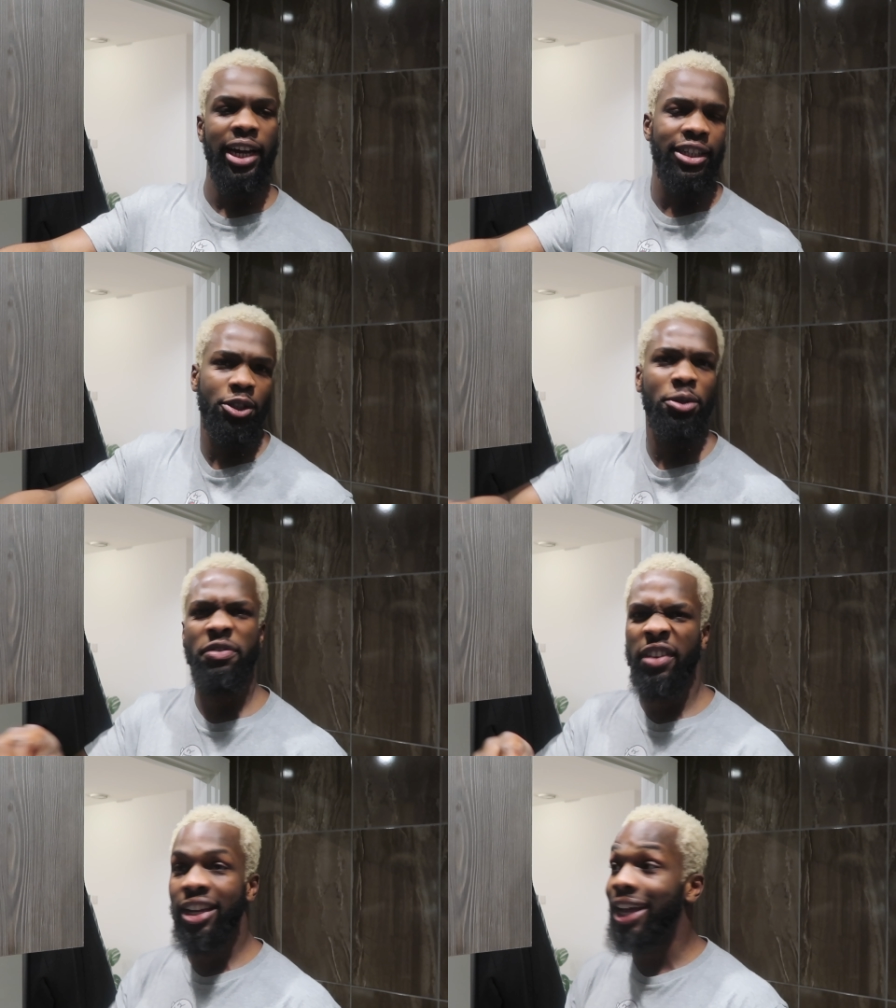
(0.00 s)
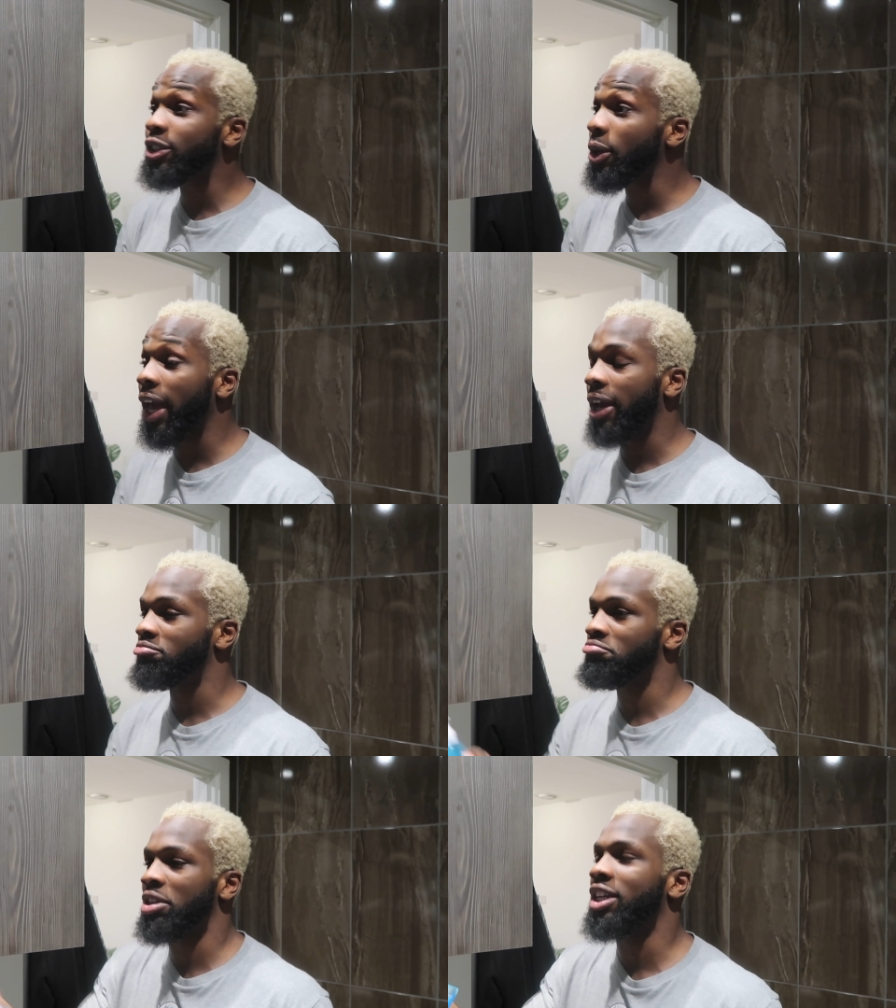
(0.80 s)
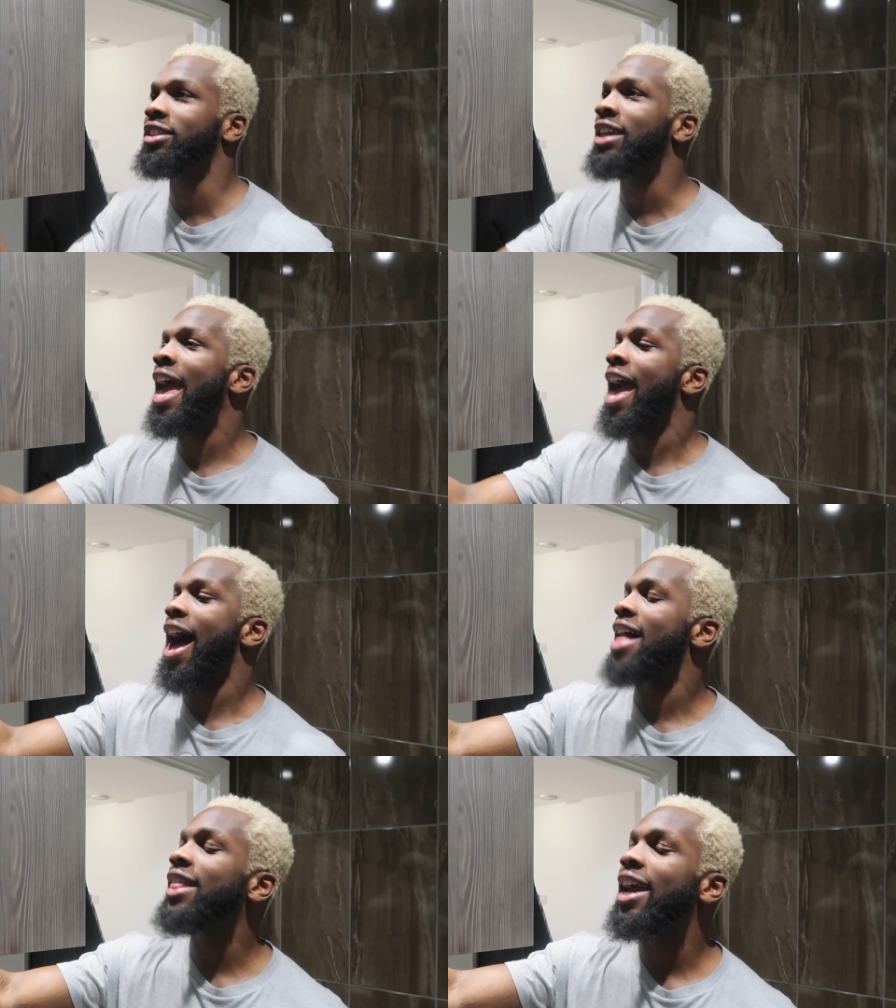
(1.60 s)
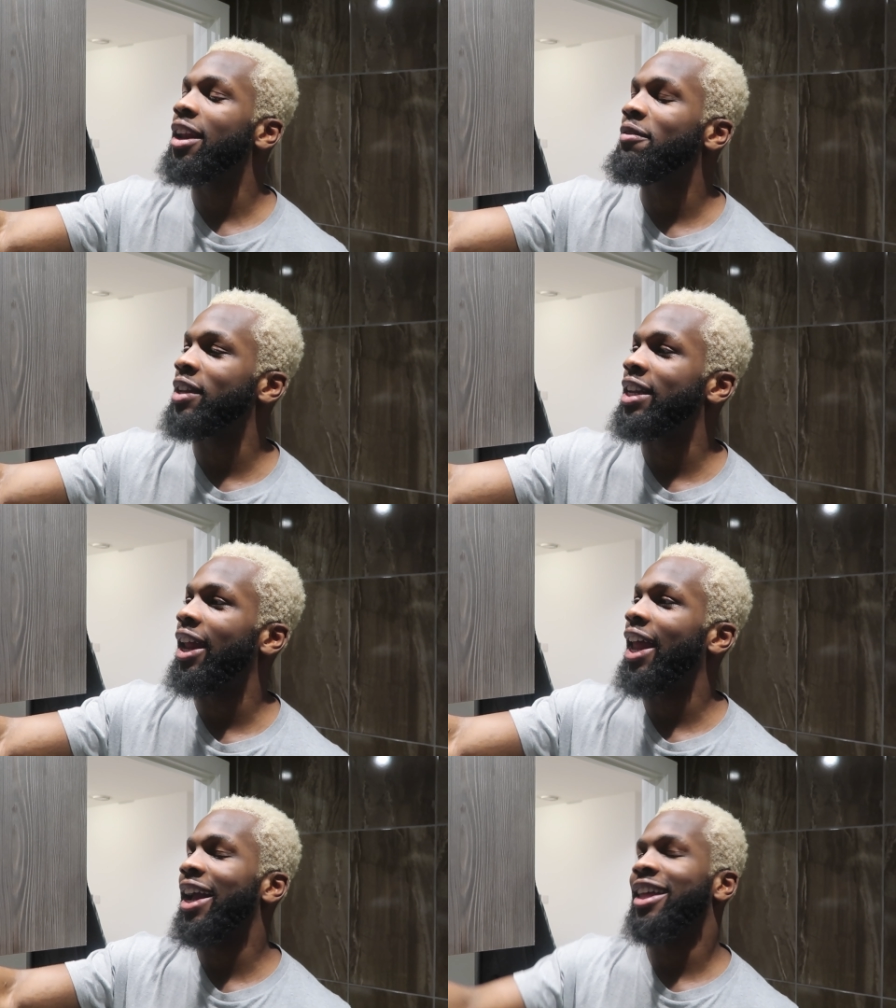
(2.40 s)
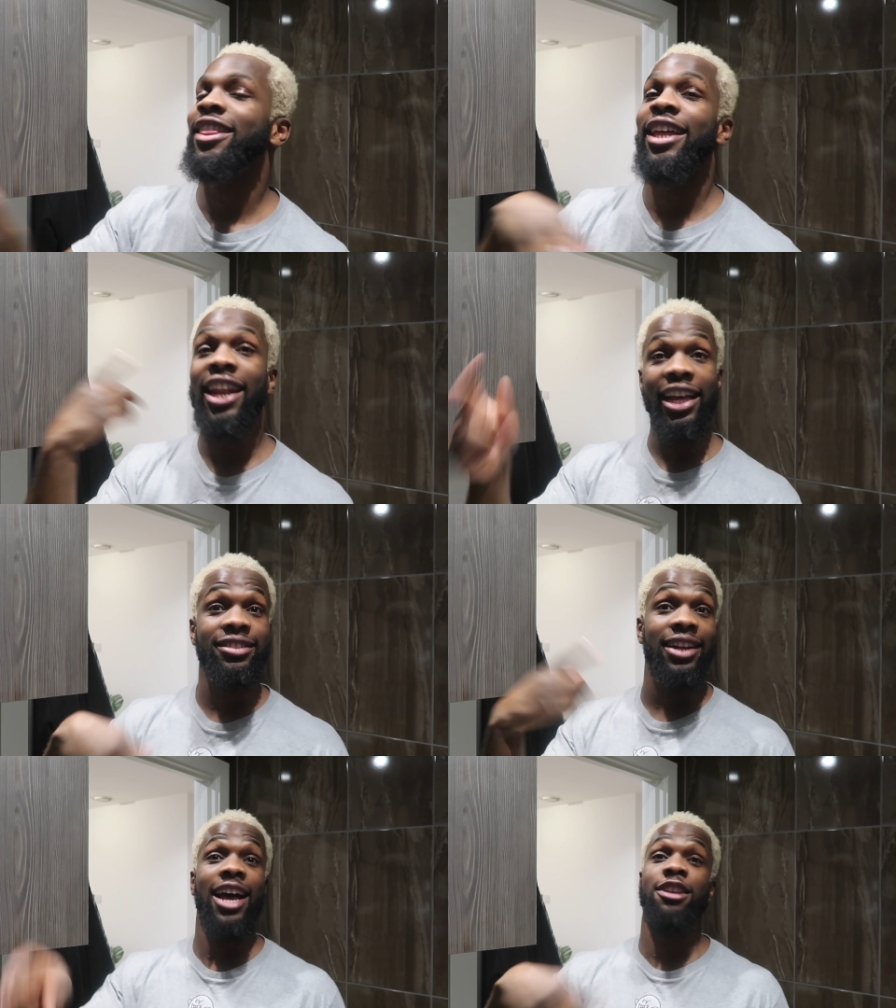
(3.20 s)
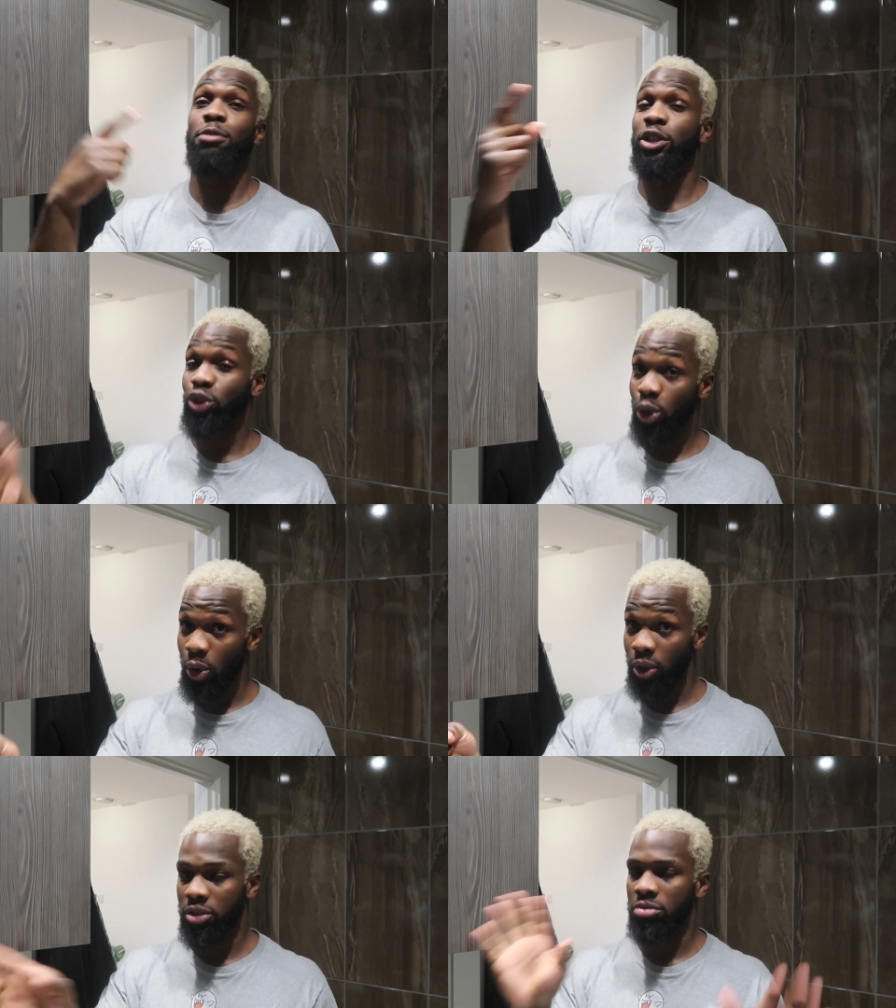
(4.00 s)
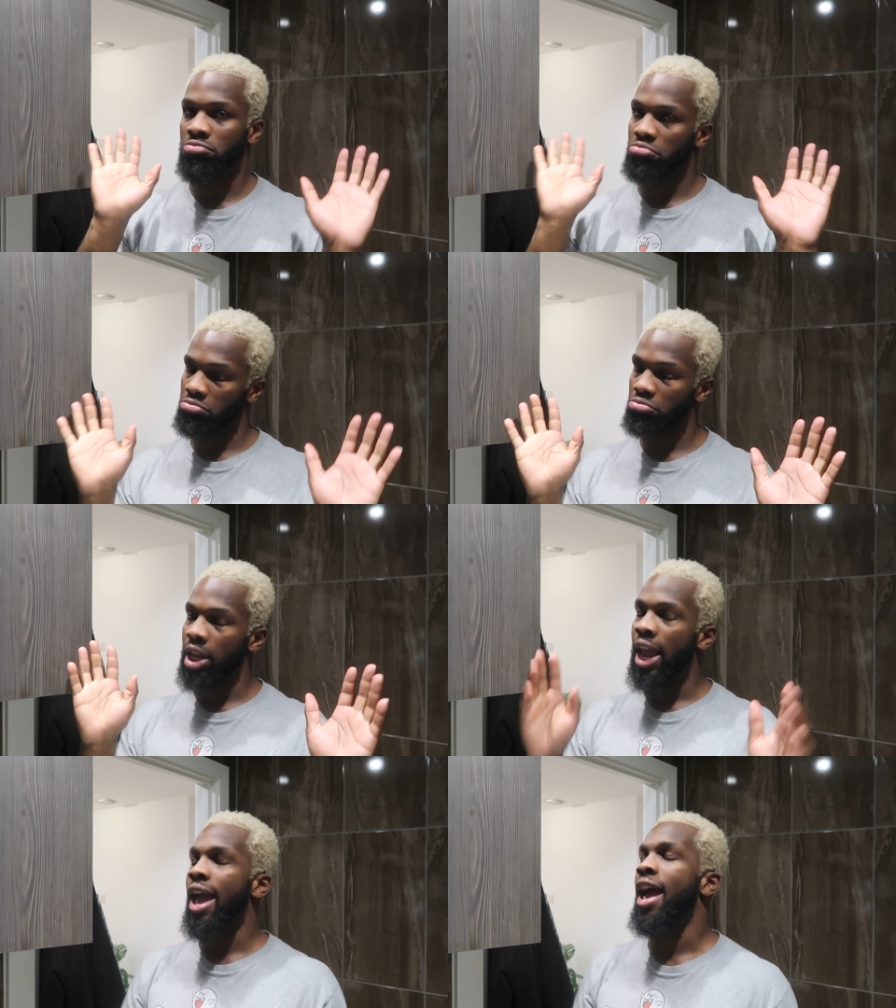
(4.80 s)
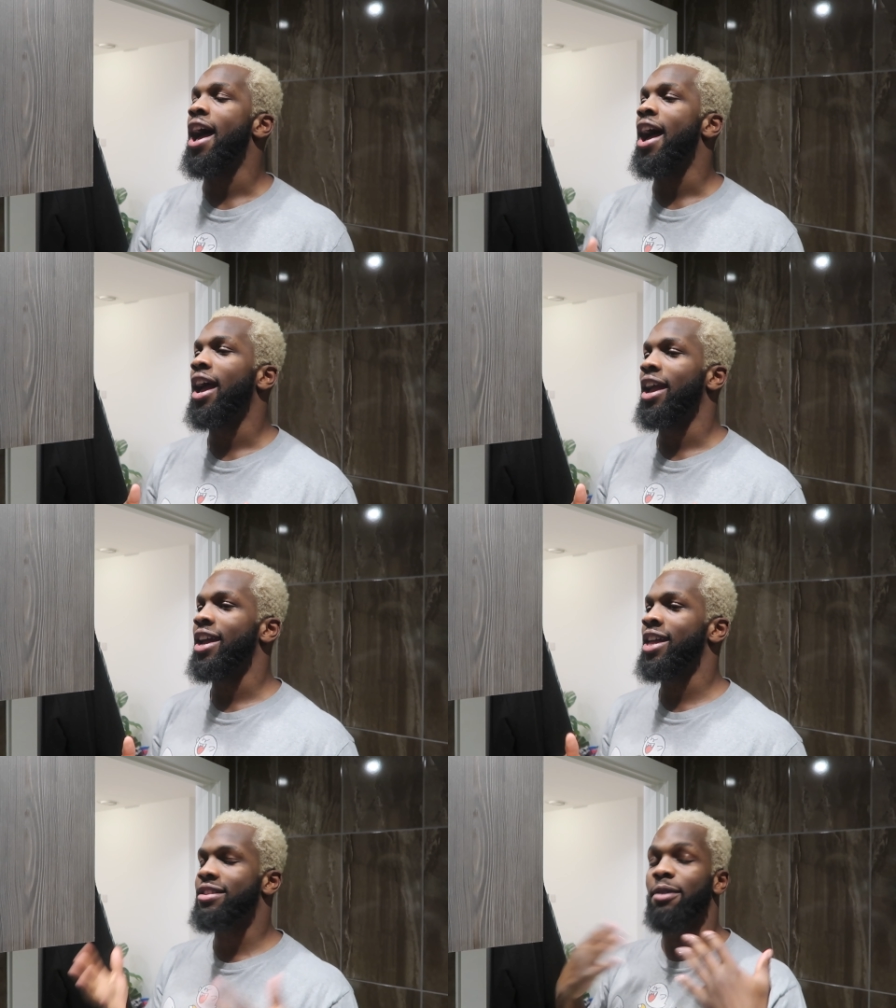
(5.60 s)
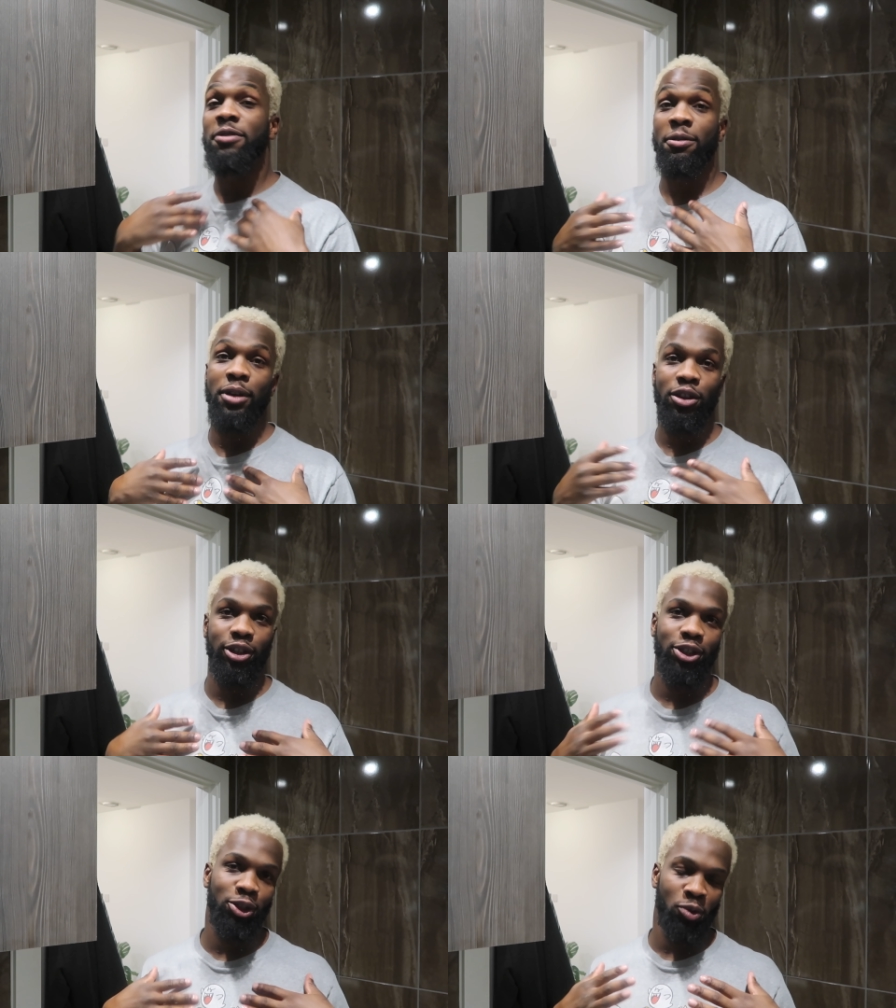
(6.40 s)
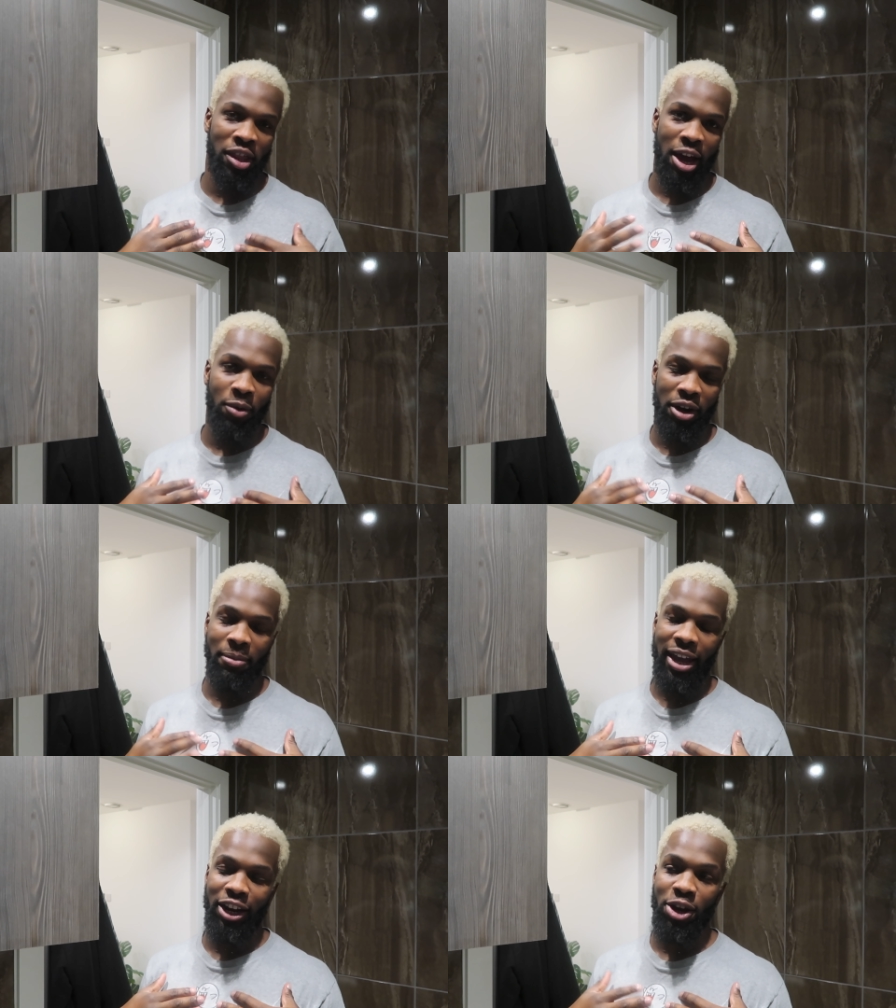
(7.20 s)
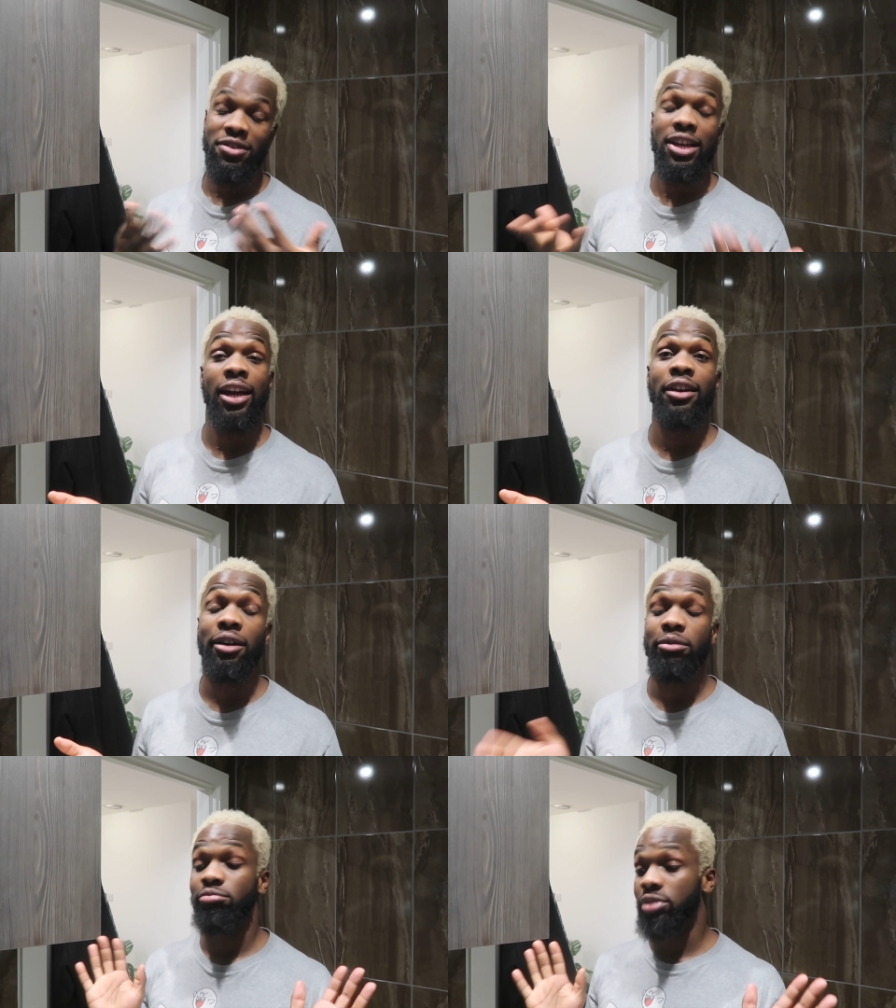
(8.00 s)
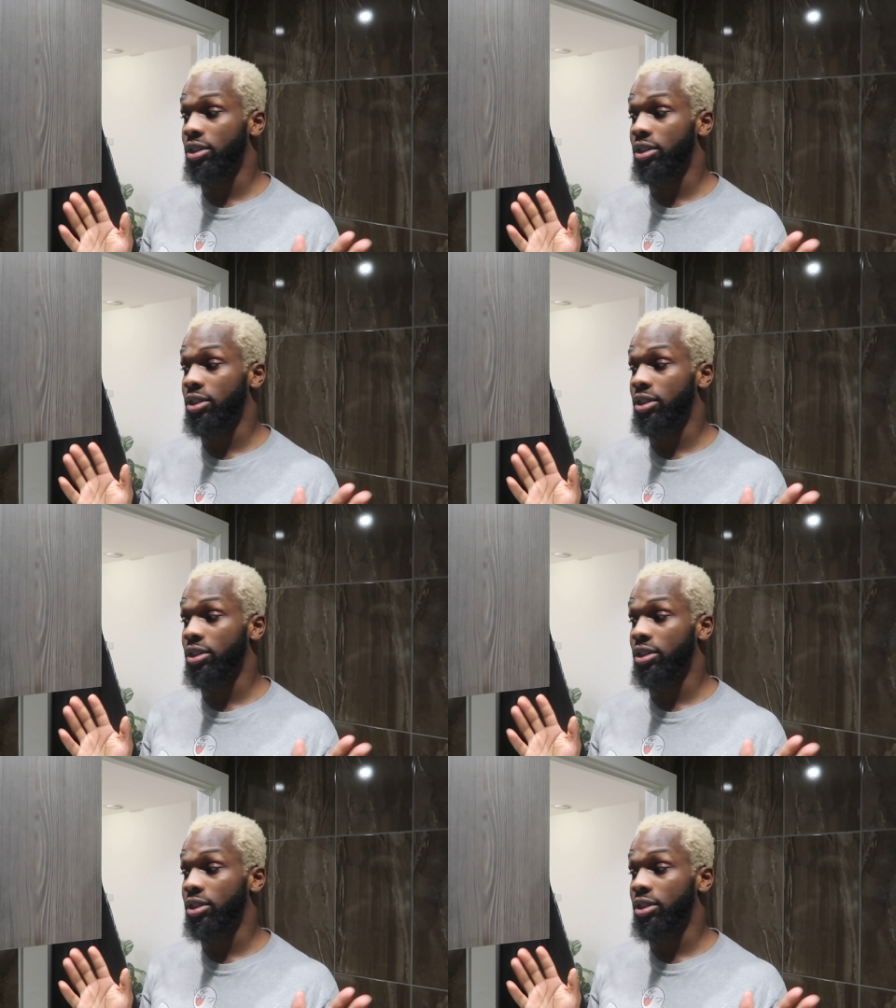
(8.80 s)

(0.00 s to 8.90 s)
And you know what's funny? That's okay. Because at the end of the day, like, the lesson has been taught it's up to me to choose whether I want to make notes and I don't.